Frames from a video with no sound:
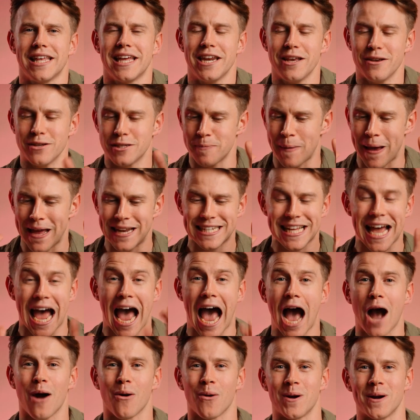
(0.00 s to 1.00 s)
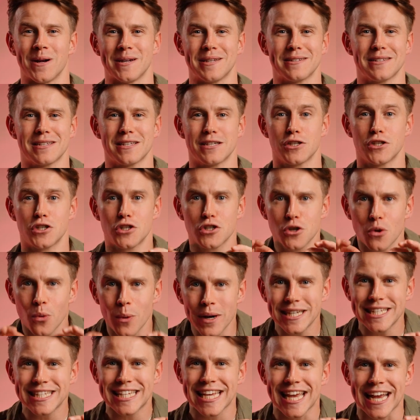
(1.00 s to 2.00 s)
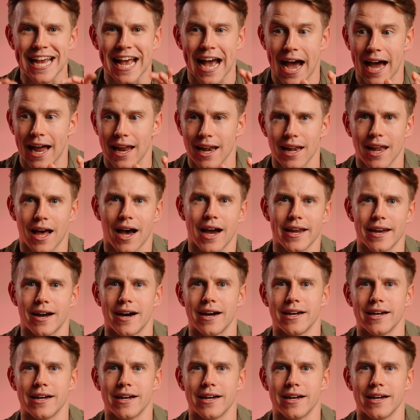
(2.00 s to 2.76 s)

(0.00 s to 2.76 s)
then you spend hours squinting at line